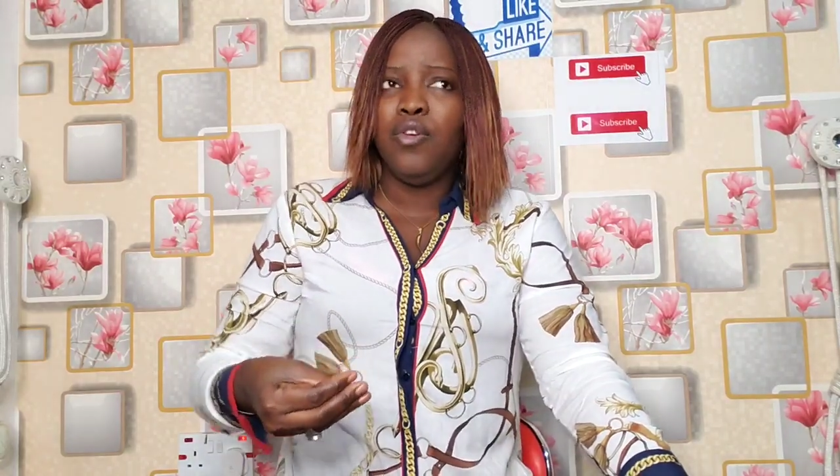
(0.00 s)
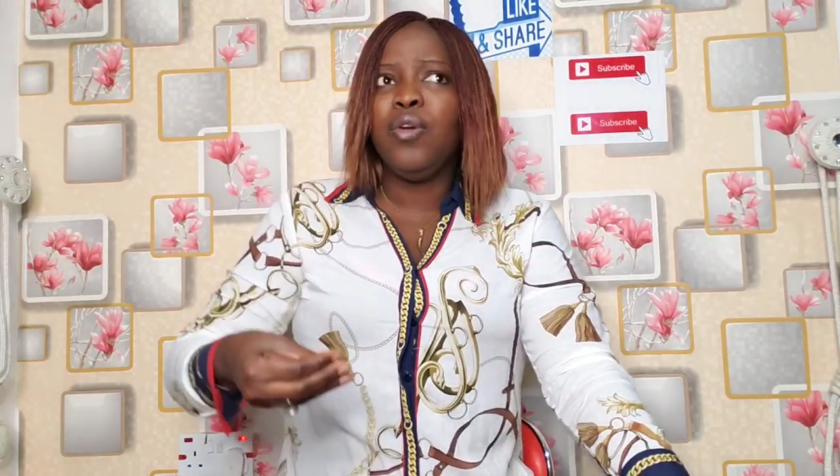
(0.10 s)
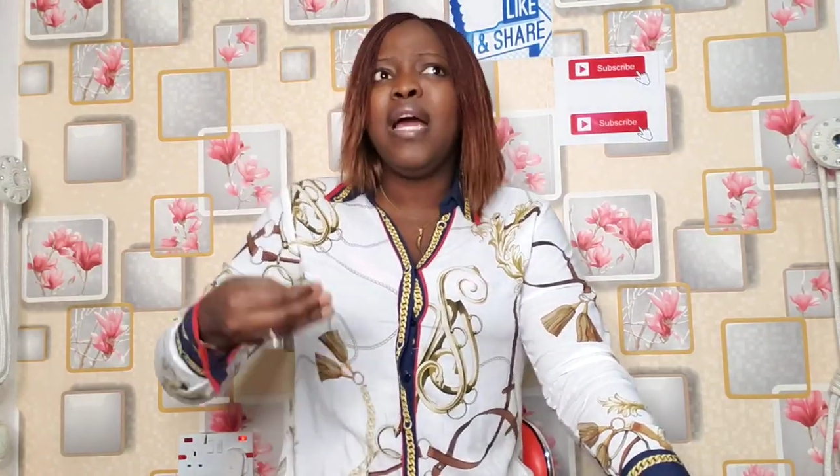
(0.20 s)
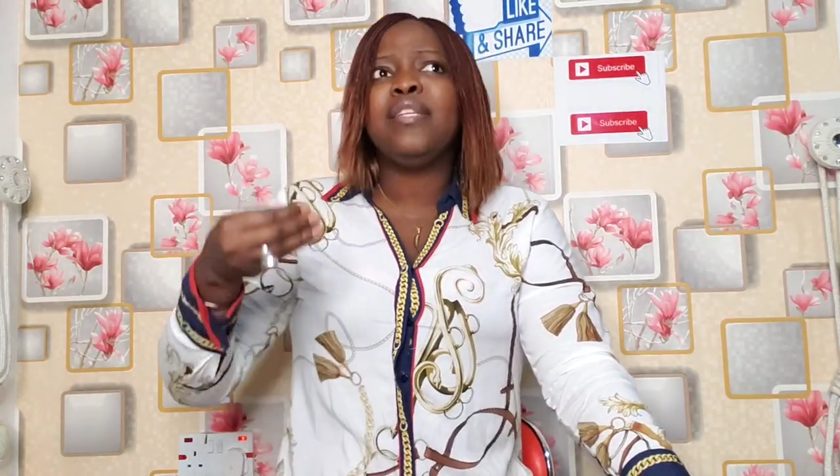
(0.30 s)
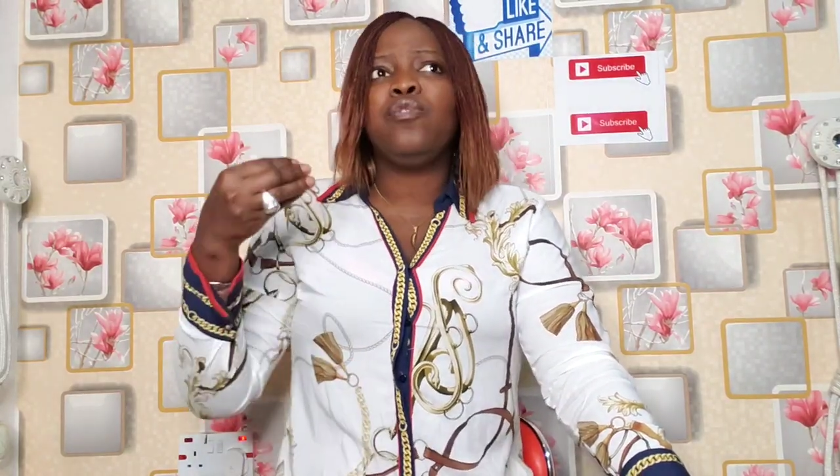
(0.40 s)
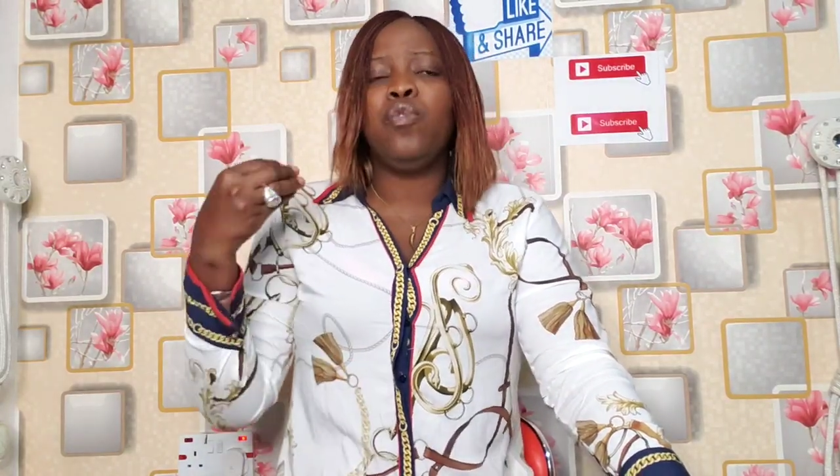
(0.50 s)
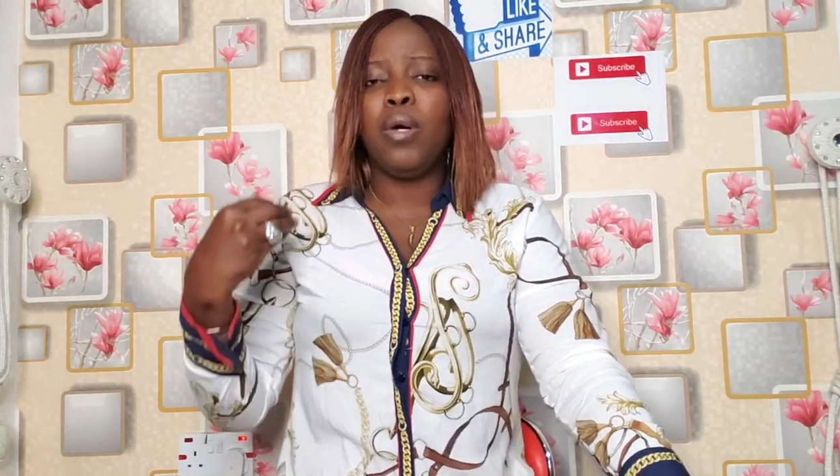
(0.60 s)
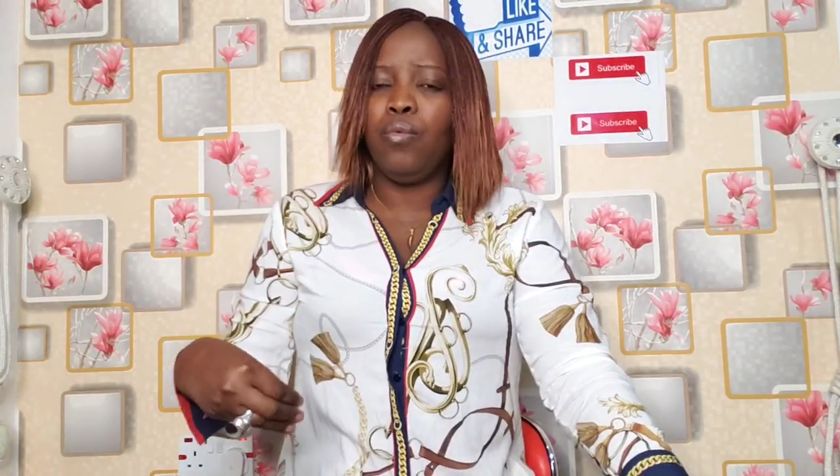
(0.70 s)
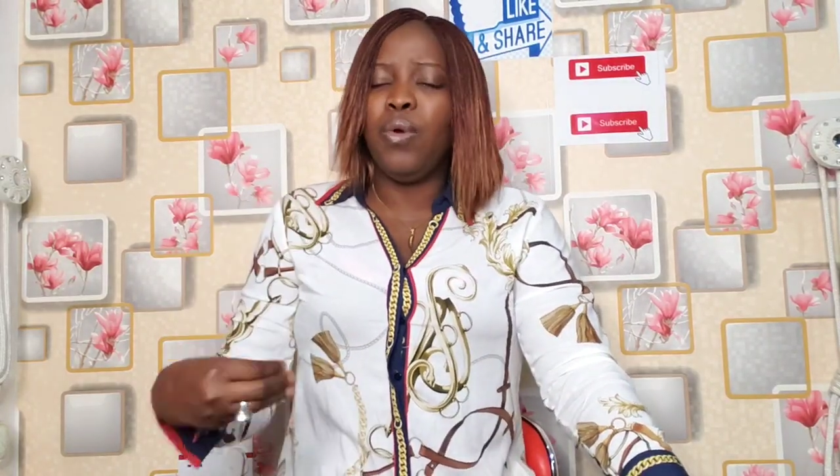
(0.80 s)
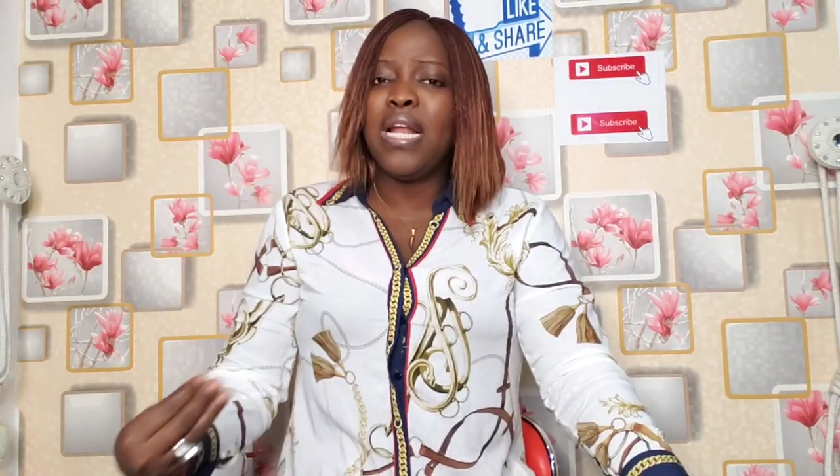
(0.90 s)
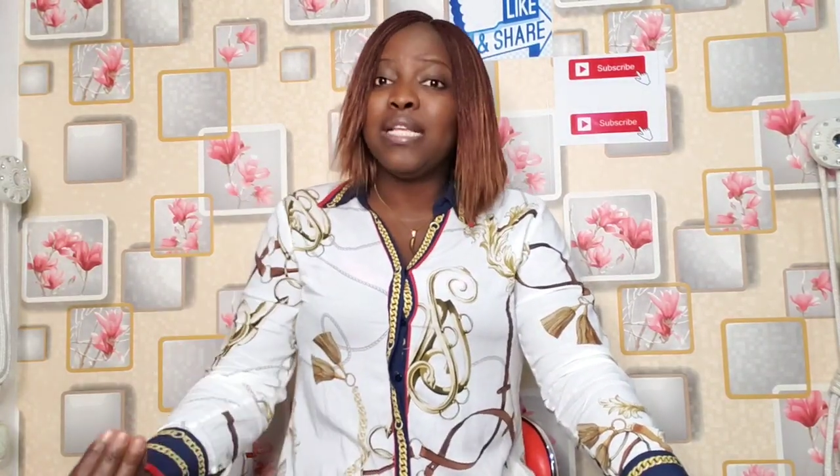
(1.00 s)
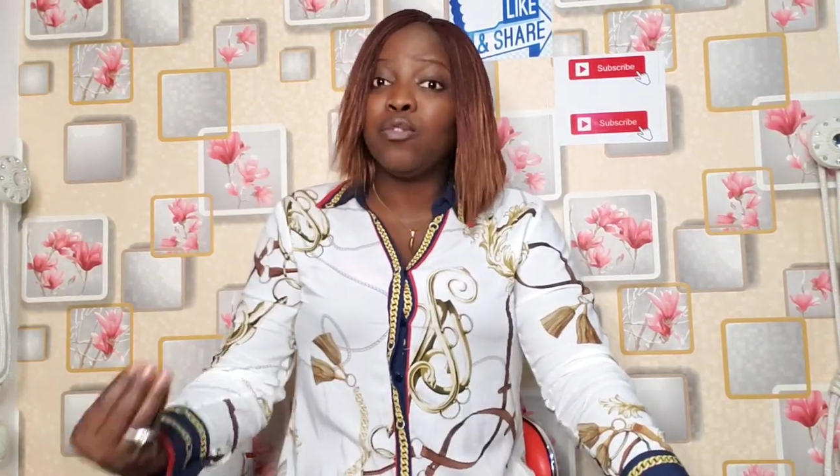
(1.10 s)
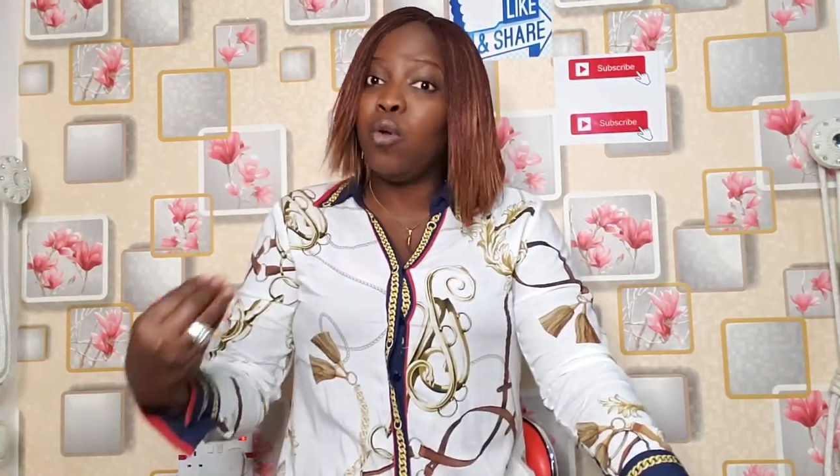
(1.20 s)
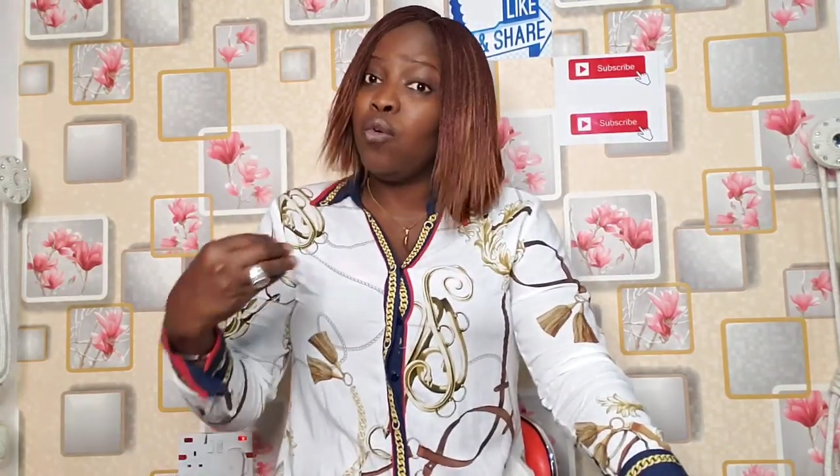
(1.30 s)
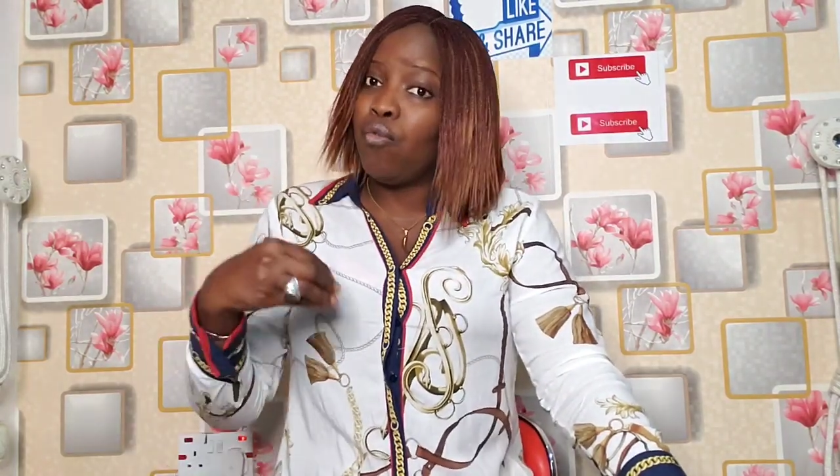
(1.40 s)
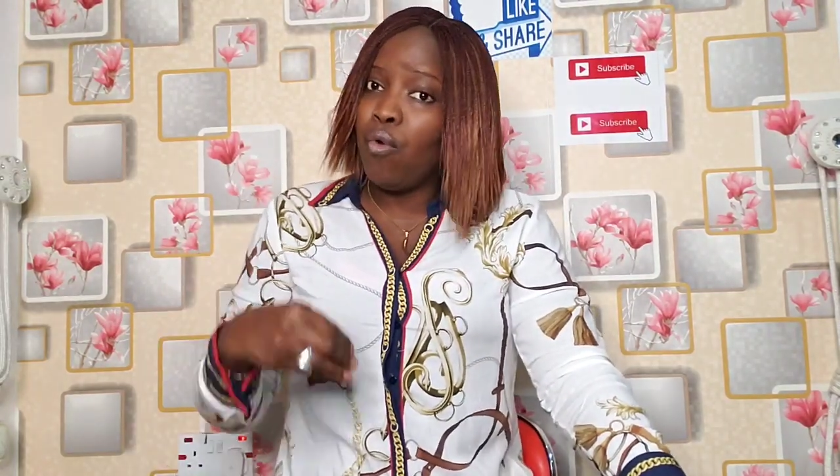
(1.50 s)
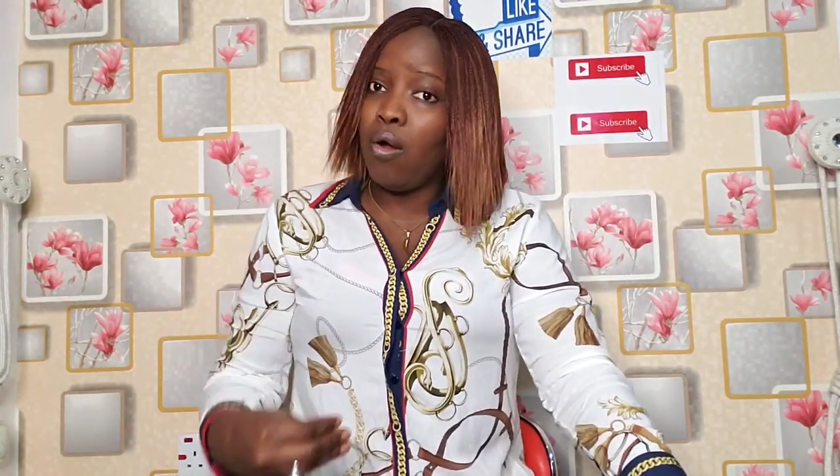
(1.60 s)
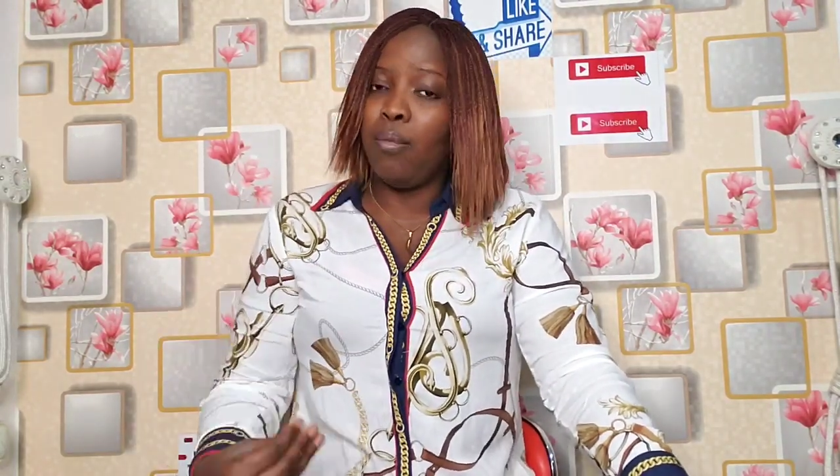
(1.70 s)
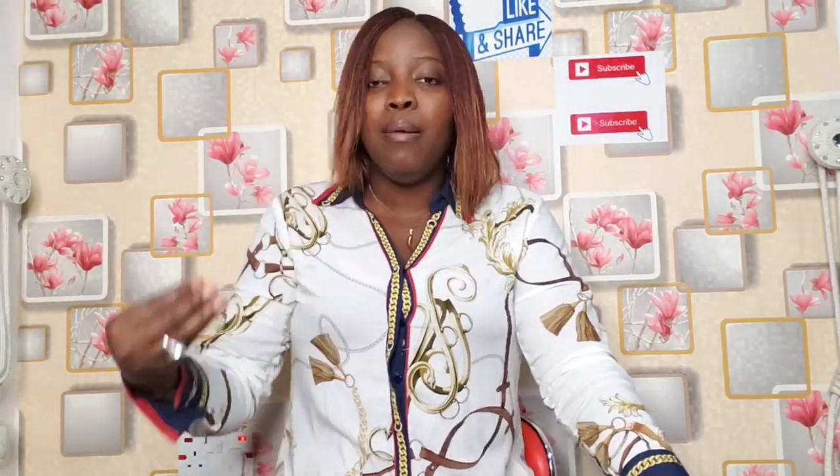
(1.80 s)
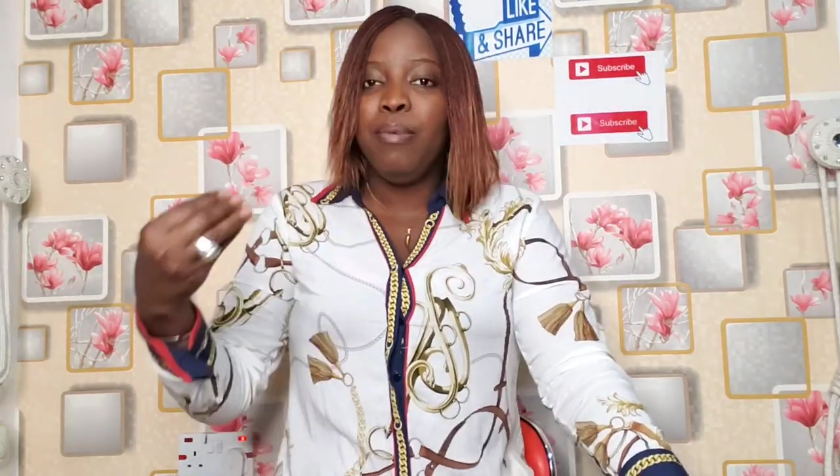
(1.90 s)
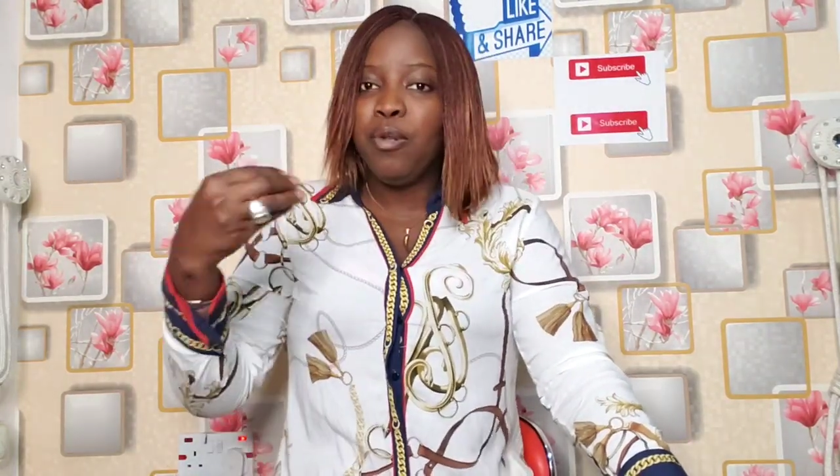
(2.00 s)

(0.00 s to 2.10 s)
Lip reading: Do you guys know what has gone wrong